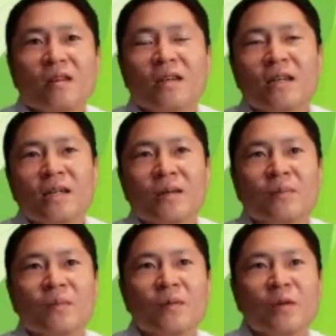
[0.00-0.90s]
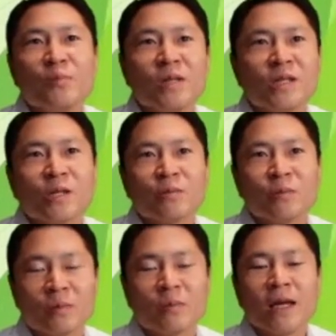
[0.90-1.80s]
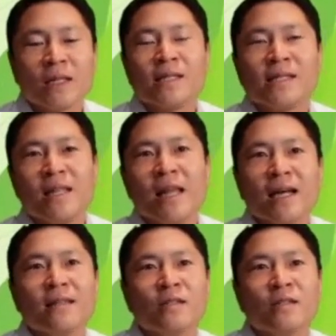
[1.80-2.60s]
humans like to see that.